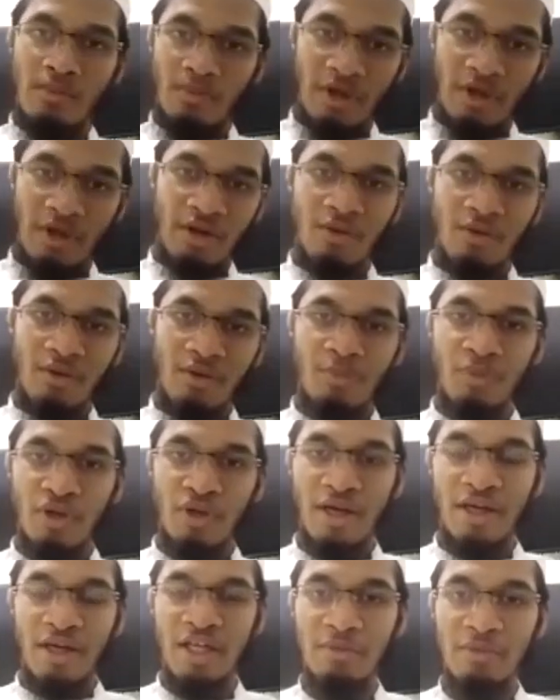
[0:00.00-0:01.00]
Rabbul
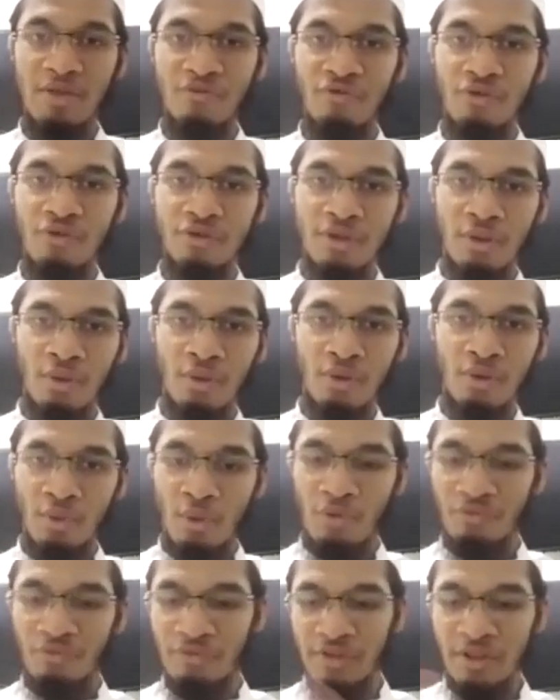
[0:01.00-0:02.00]
Alameen, for the Lord
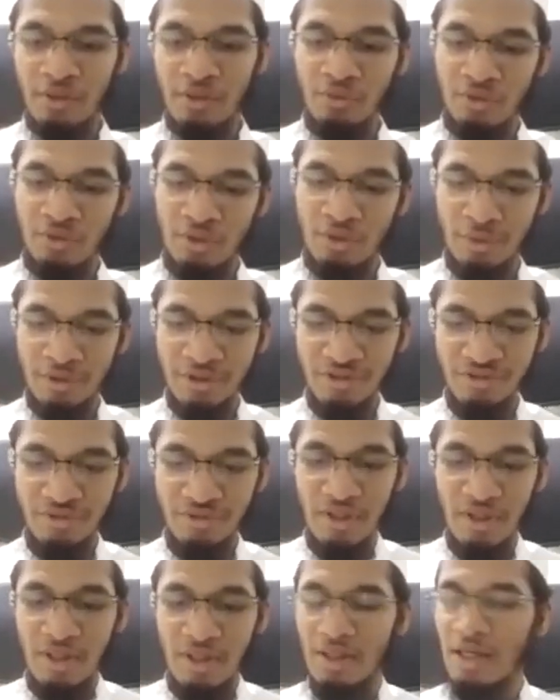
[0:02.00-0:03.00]
of the
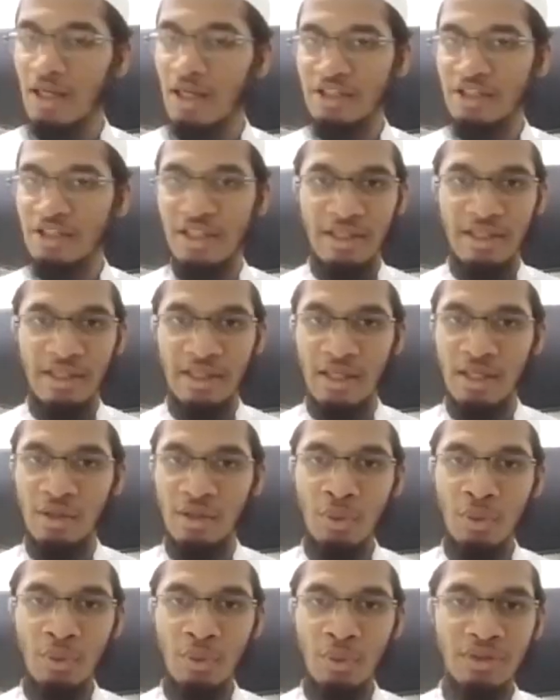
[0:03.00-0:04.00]
universe. La sharika
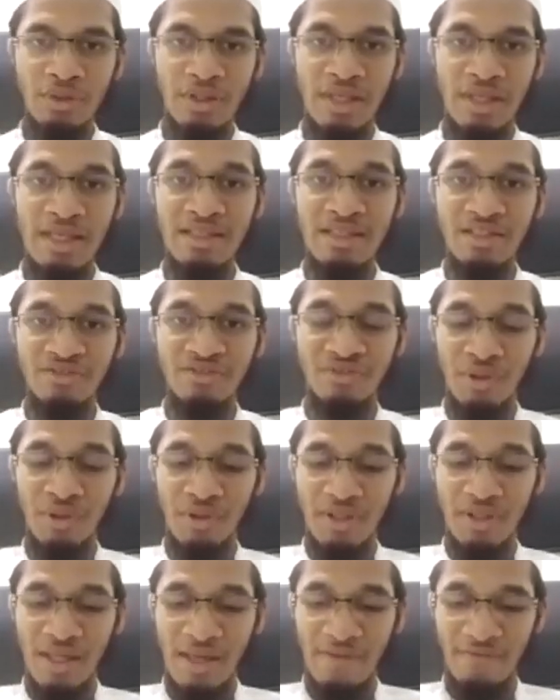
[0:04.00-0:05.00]
lahu, he does not
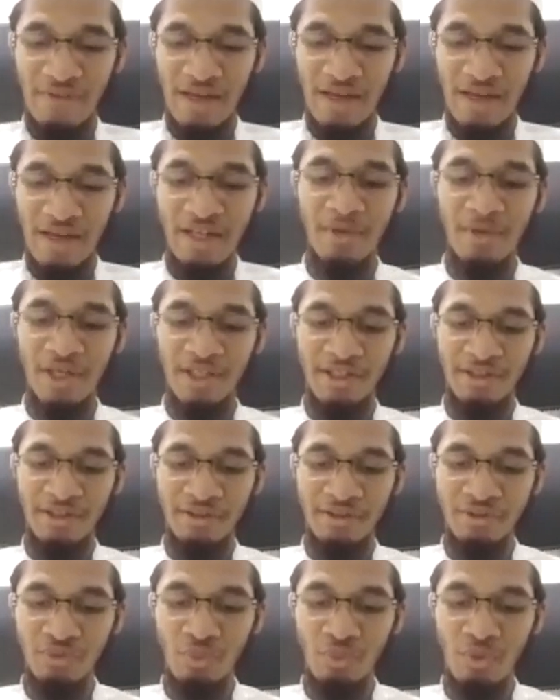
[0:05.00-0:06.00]
have any
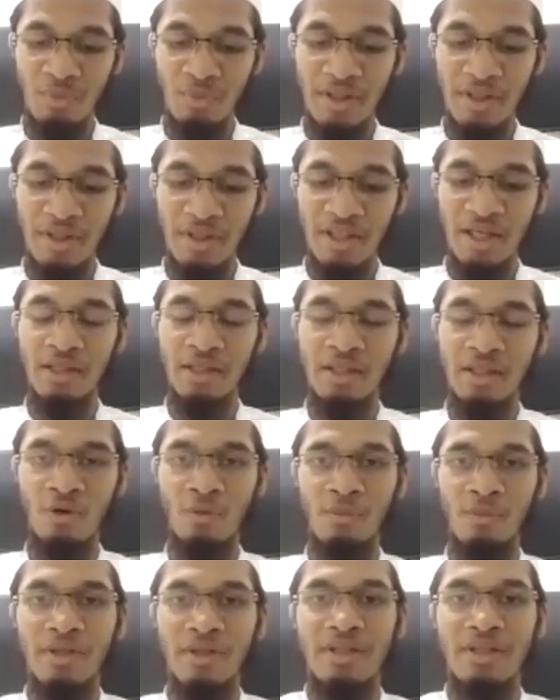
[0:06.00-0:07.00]
partners, but bidhalika
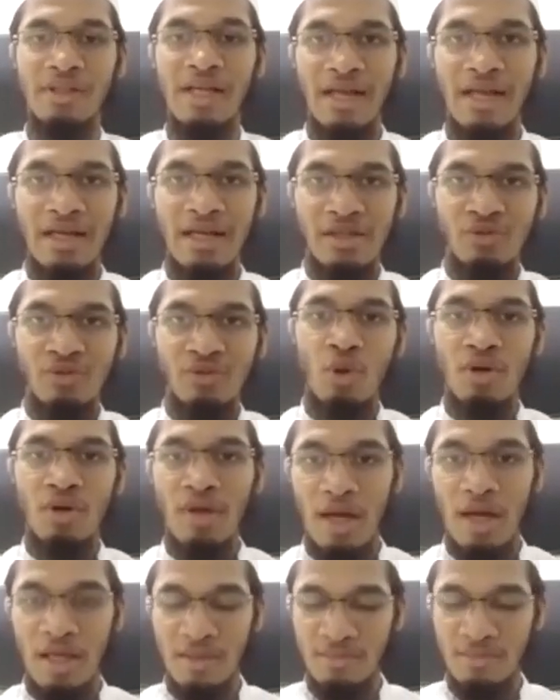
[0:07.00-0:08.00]
umir, and that is what
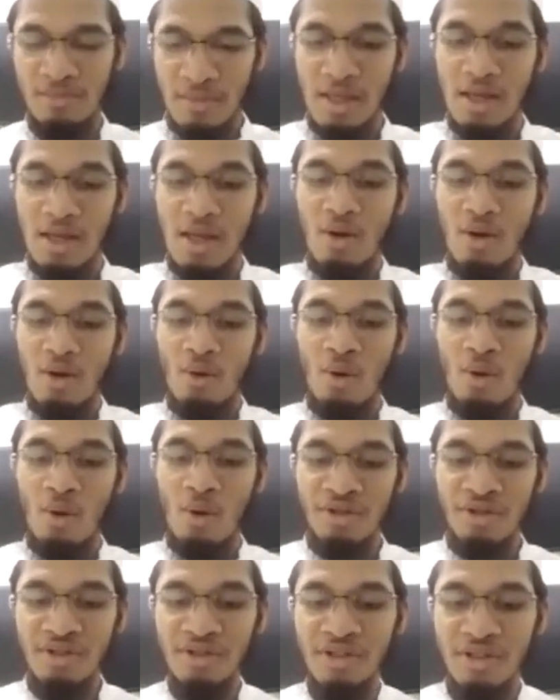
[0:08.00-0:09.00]
I am
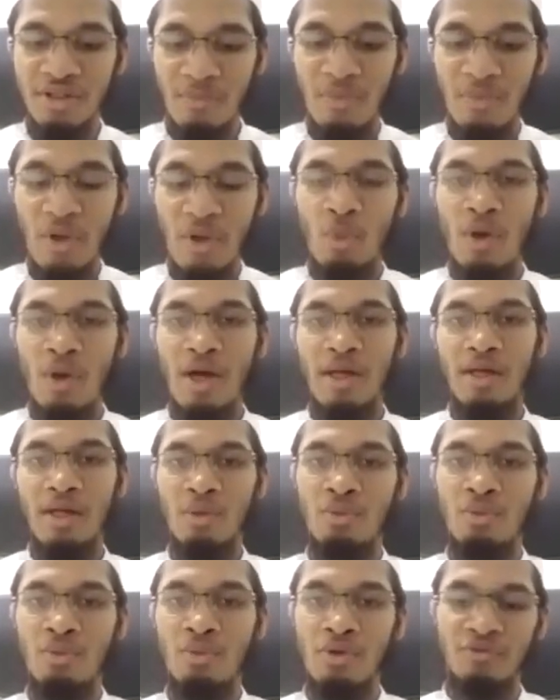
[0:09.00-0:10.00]
ordered. Wa ana
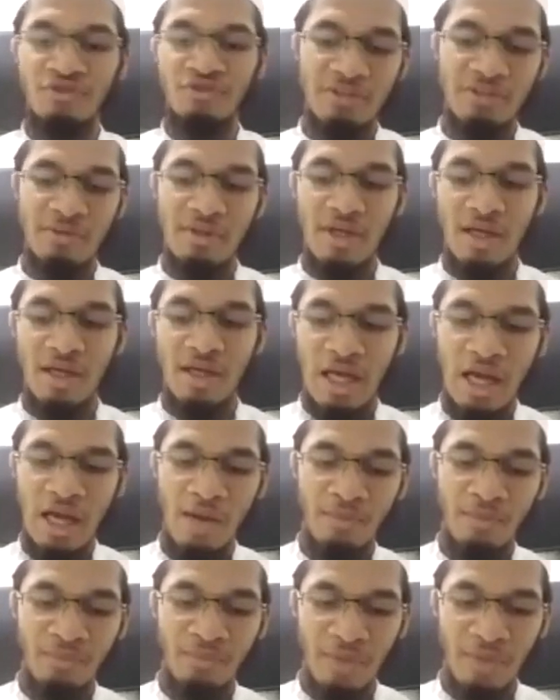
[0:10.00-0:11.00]
awwal muslimin, and
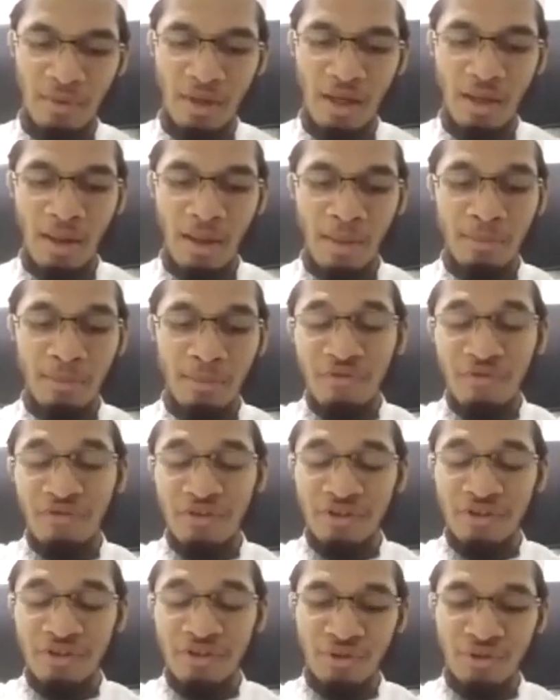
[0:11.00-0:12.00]
I am the
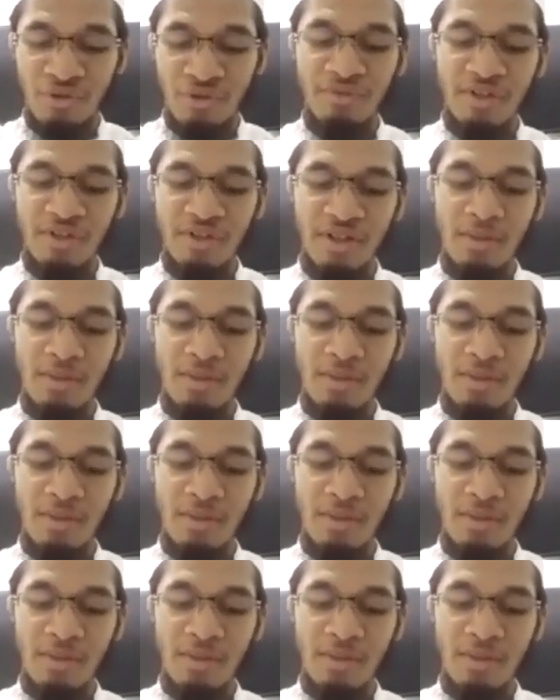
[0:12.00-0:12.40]
first of the